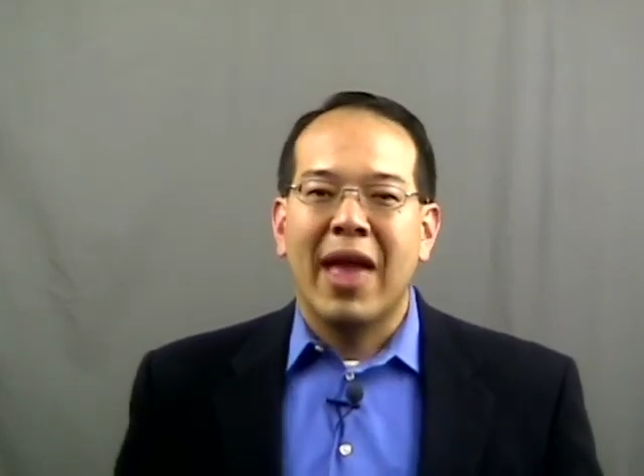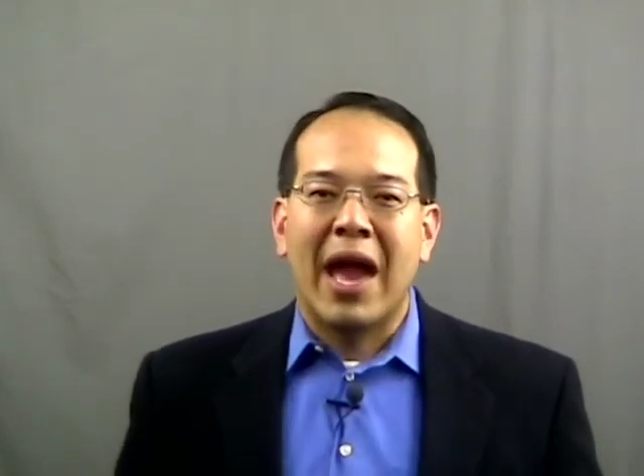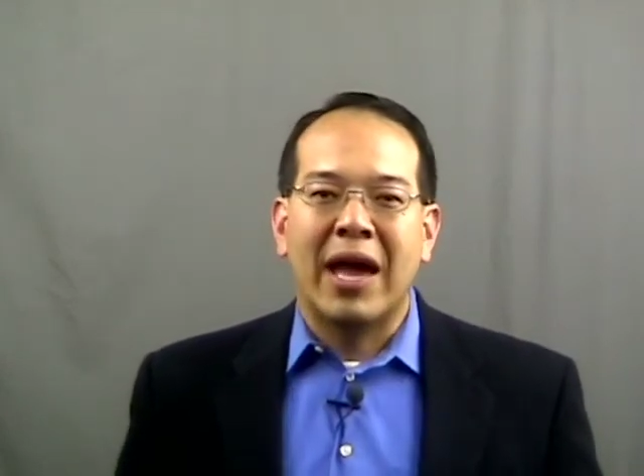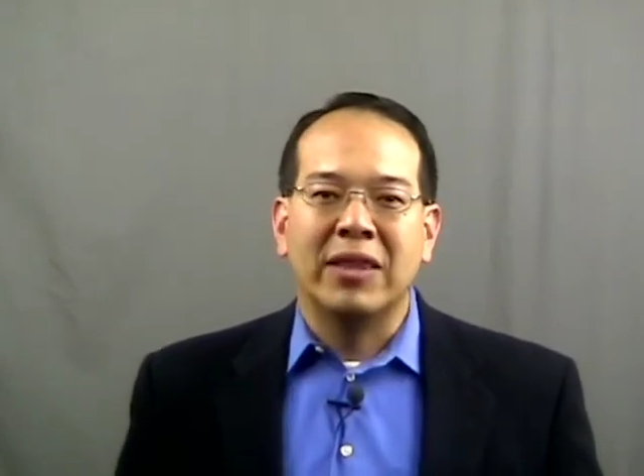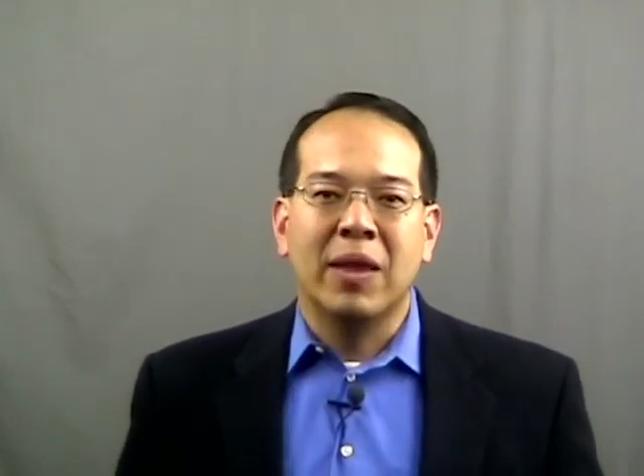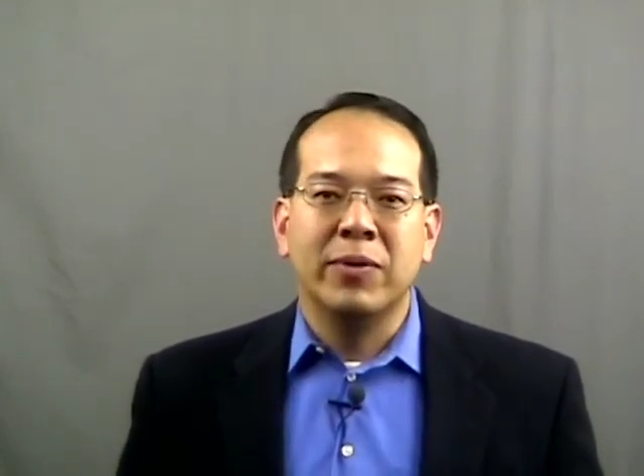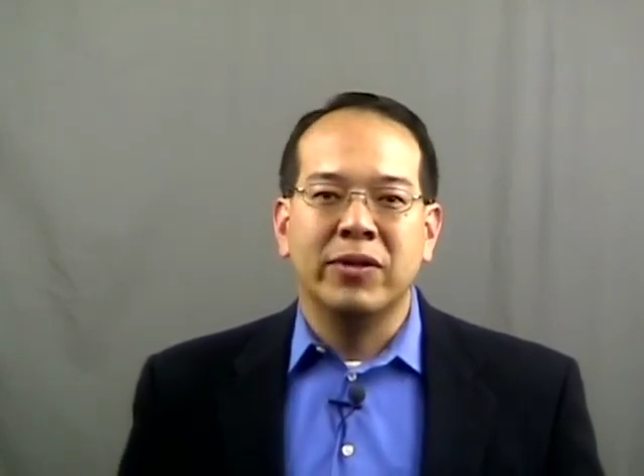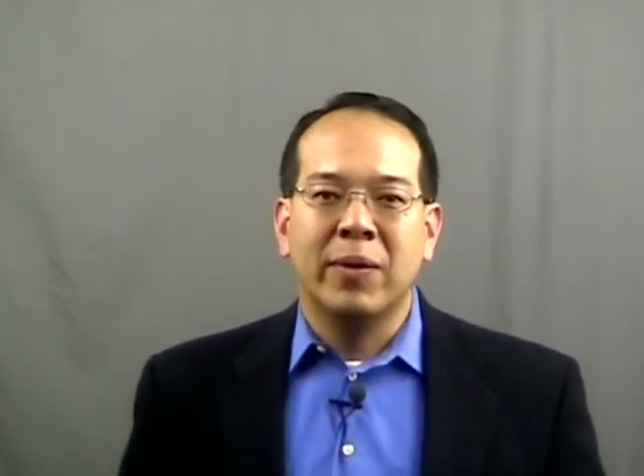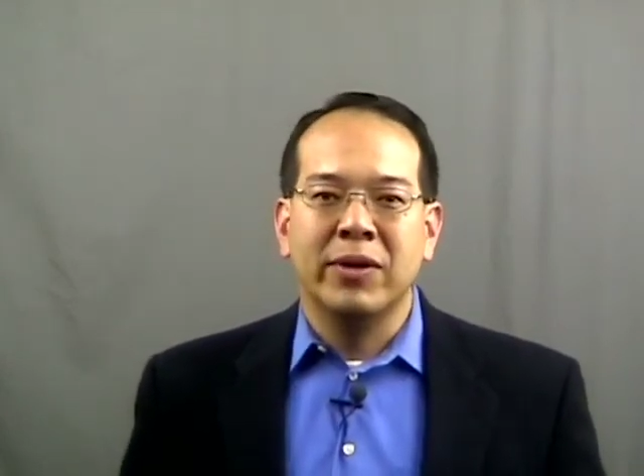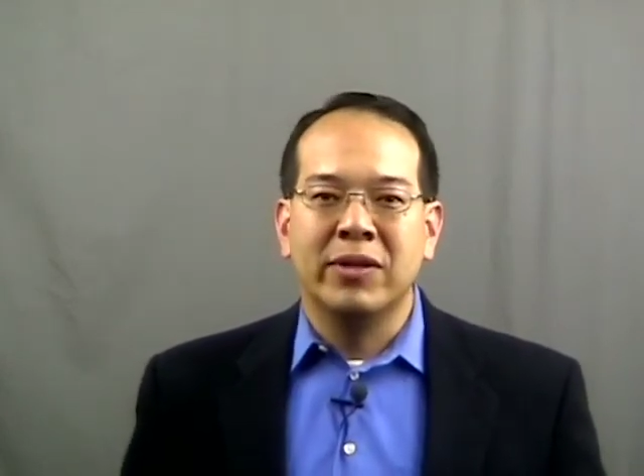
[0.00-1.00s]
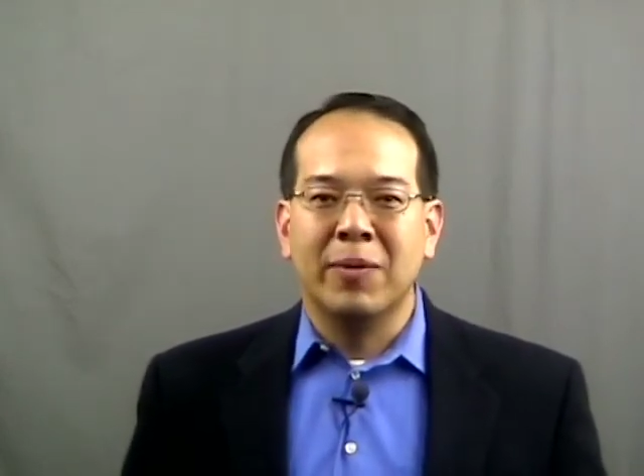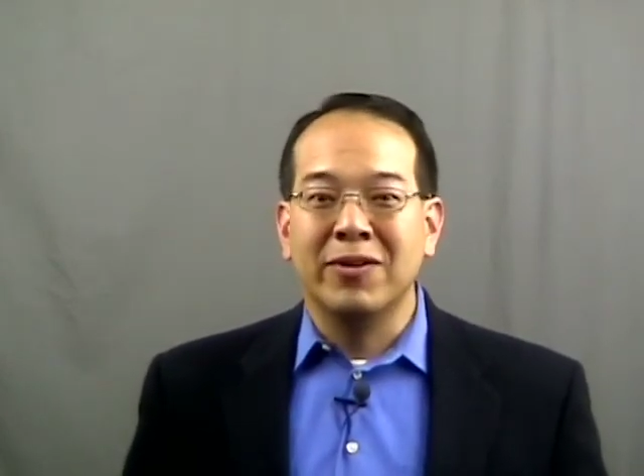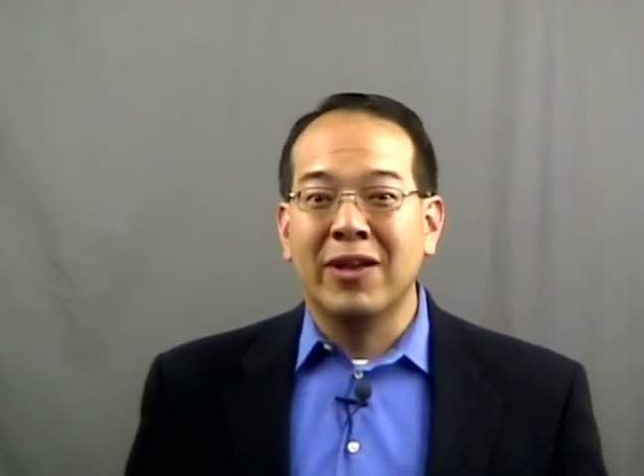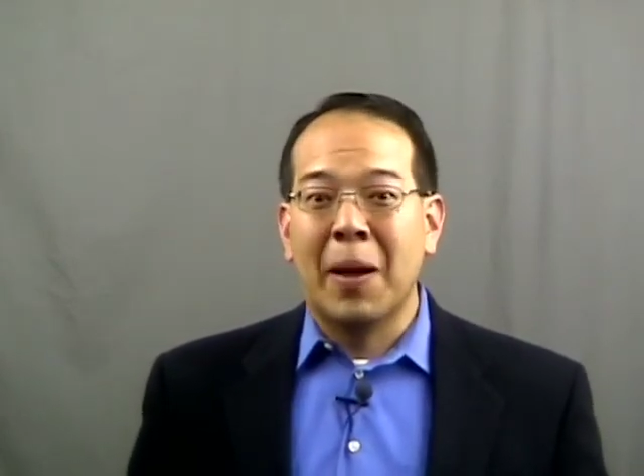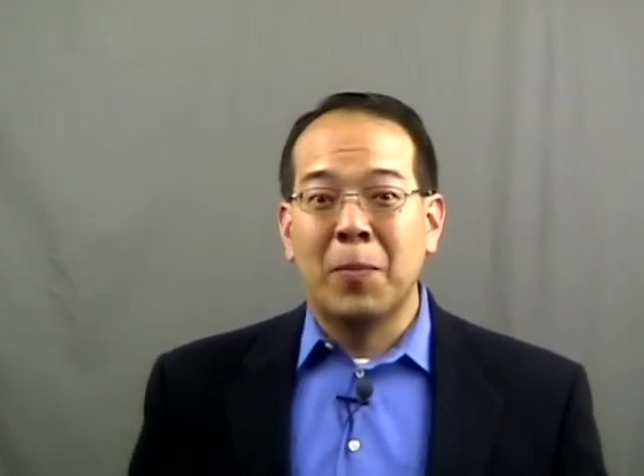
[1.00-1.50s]
at
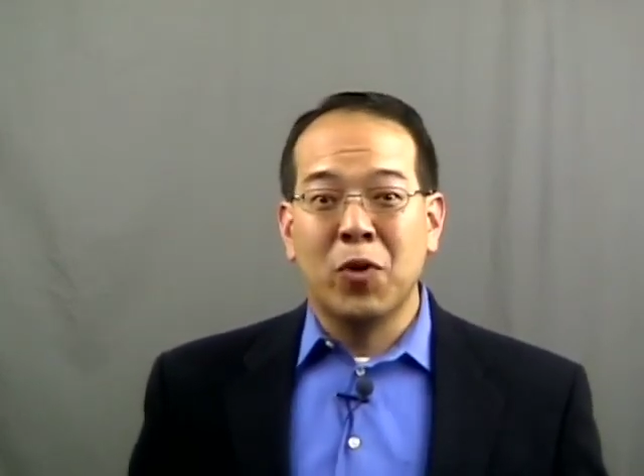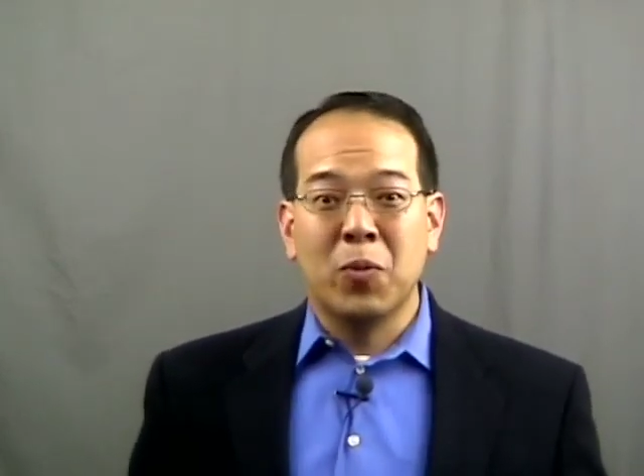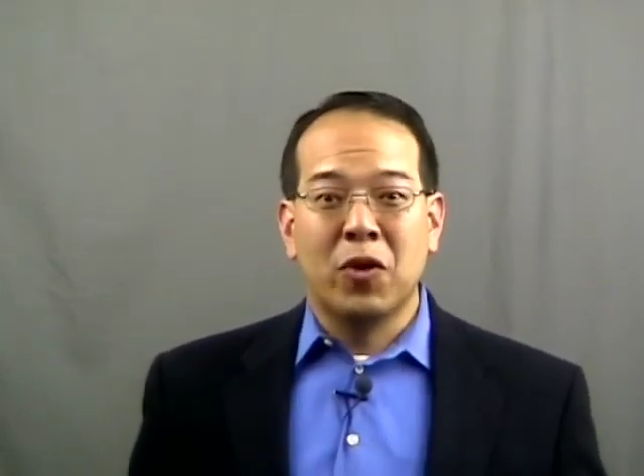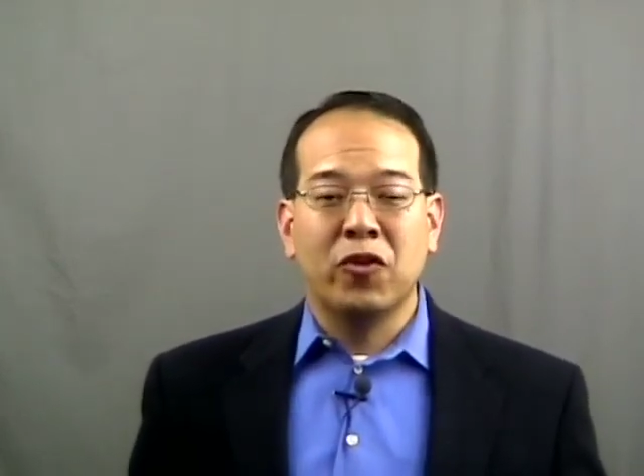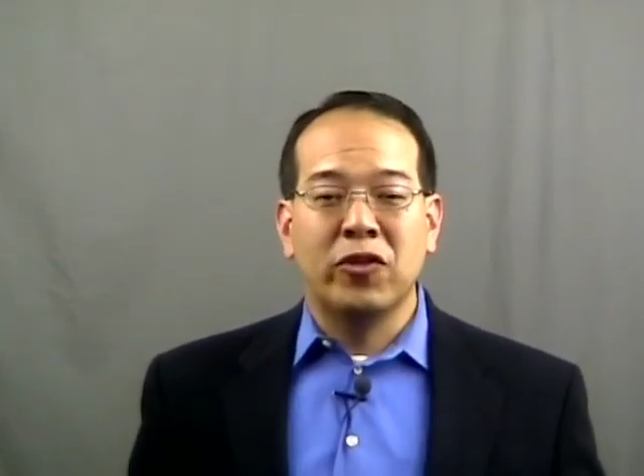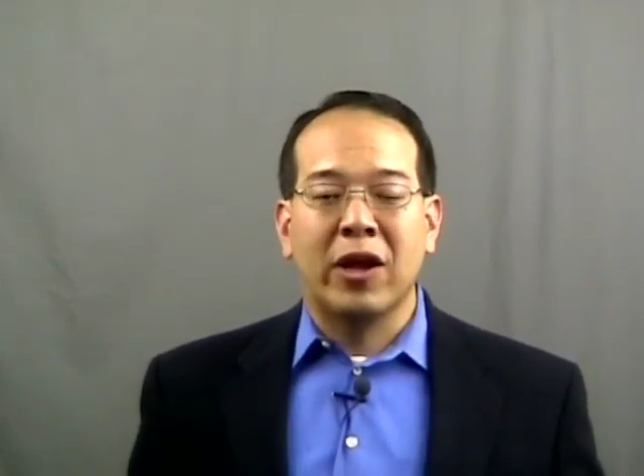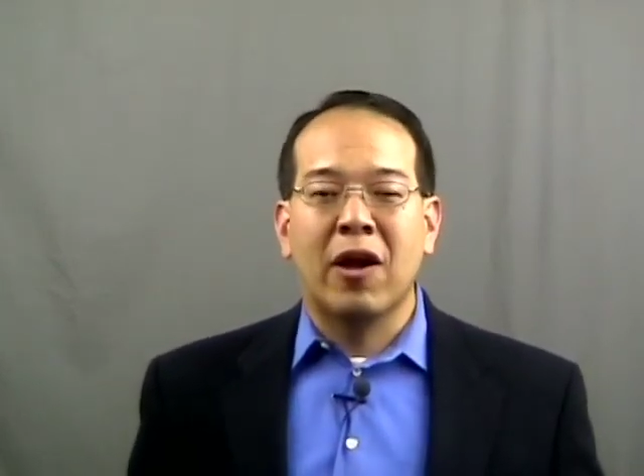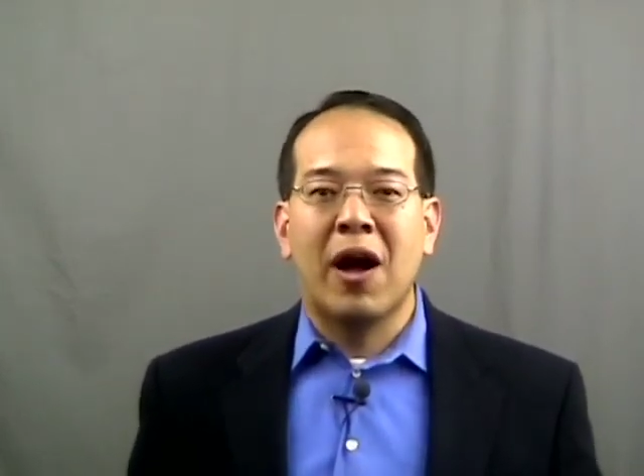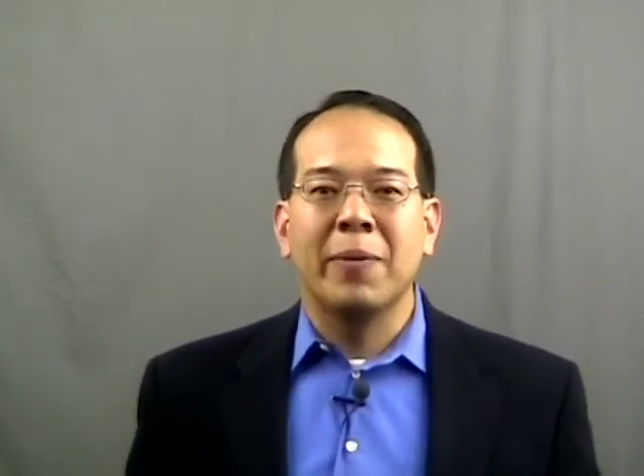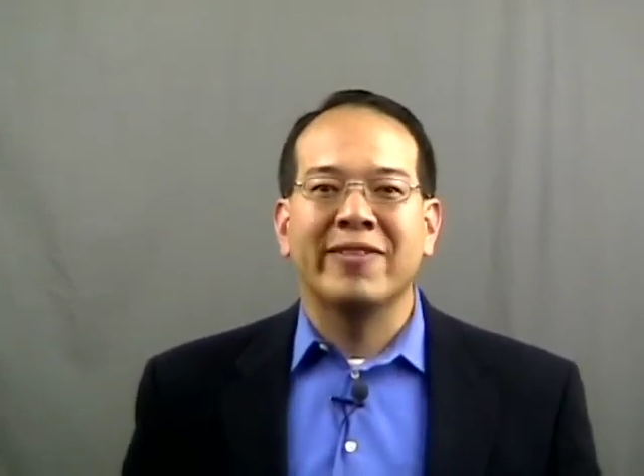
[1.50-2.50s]
www.bookmercial.com